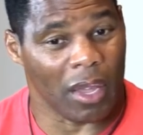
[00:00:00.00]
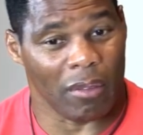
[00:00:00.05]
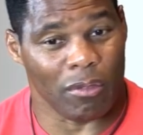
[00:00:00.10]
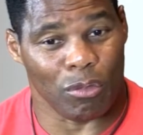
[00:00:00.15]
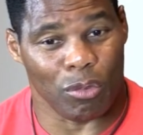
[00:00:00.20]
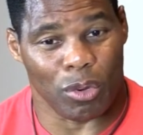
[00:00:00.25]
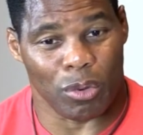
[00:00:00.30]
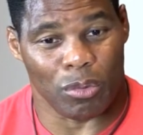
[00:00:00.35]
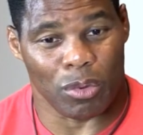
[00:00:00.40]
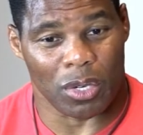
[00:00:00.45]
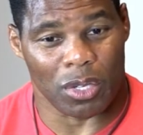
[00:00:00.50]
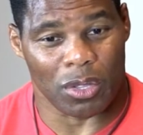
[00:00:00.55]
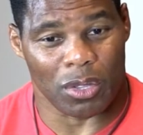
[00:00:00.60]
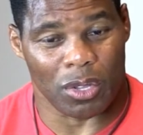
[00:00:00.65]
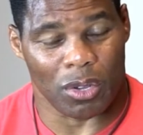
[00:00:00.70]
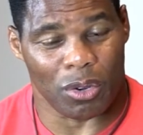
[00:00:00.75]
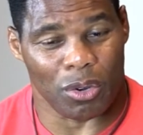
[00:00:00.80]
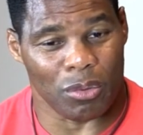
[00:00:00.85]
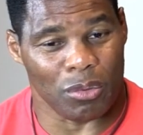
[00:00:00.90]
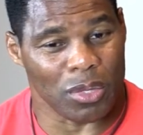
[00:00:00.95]
everyone would have
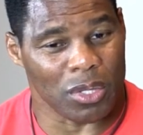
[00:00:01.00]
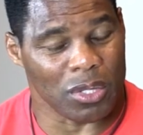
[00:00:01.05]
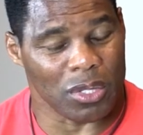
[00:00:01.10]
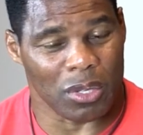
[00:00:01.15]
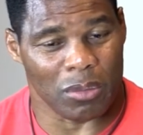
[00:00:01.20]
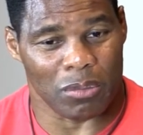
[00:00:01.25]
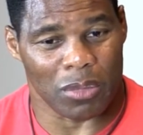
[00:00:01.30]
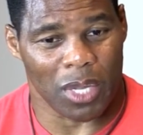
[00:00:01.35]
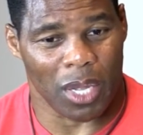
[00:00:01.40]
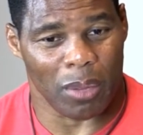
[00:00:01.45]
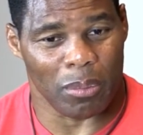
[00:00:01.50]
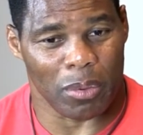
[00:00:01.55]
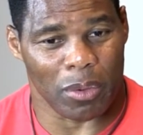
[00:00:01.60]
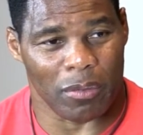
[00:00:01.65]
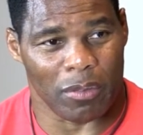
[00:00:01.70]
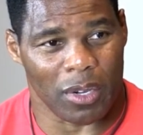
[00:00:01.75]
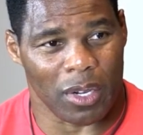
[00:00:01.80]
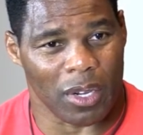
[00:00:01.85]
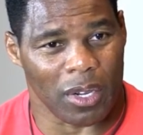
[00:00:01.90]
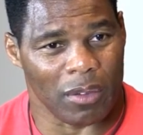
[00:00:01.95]
thought it was some type
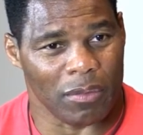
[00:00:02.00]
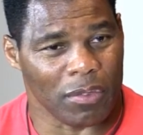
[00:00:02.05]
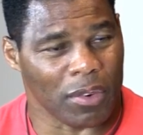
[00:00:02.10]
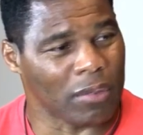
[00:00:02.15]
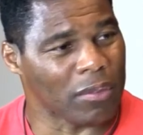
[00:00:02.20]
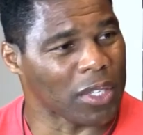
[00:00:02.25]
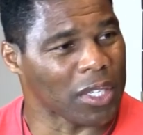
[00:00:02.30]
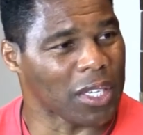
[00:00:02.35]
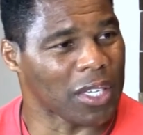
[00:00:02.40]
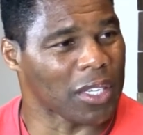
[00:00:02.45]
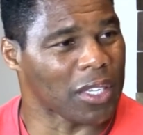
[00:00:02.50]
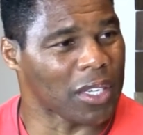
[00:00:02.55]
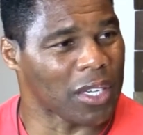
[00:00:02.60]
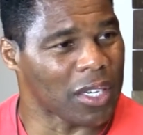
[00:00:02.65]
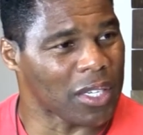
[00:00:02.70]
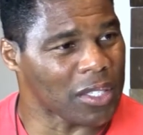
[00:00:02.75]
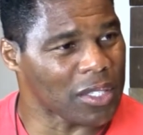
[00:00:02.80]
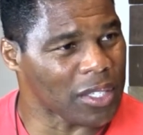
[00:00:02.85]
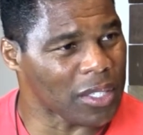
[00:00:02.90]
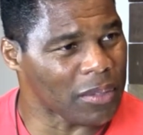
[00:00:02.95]
of, uh, from a
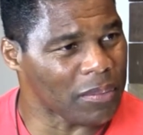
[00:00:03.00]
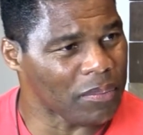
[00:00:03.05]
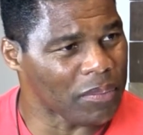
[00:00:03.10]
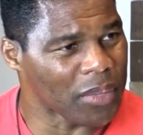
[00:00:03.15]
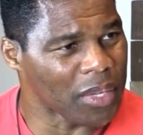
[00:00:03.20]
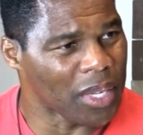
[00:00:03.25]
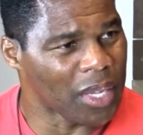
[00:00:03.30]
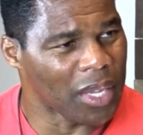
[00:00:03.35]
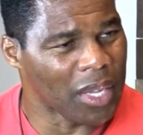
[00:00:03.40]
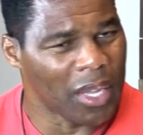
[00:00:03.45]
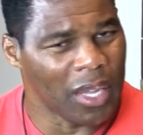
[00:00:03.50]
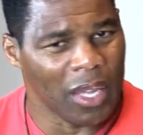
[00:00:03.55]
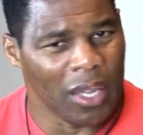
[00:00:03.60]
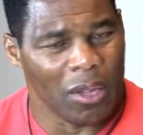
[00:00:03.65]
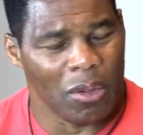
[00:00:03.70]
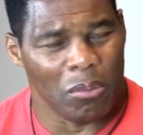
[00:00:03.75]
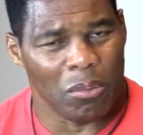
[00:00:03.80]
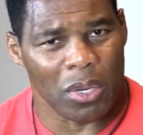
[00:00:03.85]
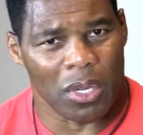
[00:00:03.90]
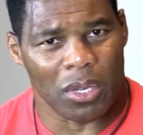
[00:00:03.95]
concussion.
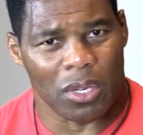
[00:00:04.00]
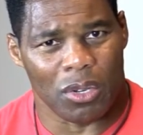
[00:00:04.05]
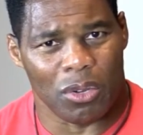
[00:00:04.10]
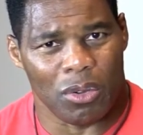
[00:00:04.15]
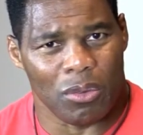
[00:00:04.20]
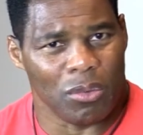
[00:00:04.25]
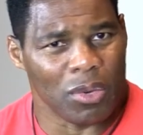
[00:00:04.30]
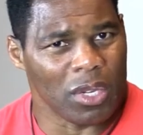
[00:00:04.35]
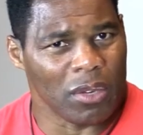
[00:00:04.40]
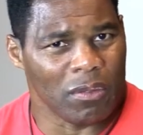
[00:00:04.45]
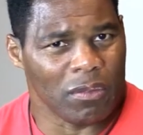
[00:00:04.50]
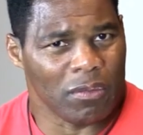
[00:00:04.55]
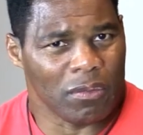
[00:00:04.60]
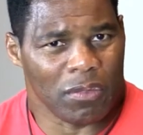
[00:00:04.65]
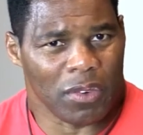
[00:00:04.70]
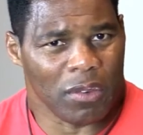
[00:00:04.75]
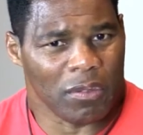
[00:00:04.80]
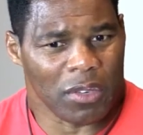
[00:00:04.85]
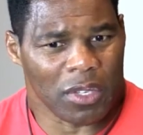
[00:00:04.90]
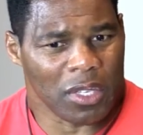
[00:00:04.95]
But no, it wasn't
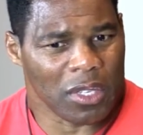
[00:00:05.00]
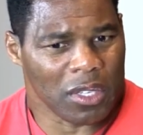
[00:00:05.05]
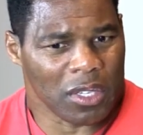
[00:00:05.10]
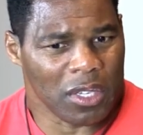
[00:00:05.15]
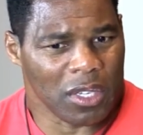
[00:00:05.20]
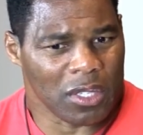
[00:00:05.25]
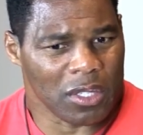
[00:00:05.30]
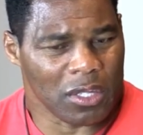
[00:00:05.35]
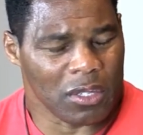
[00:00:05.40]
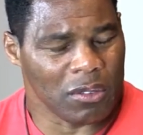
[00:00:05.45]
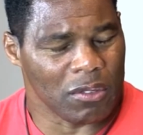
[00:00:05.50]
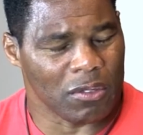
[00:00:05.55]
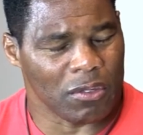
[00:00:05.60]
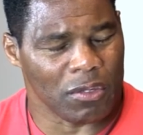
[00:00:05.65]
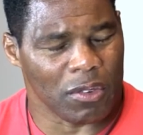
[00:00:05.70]
from a concussion, it was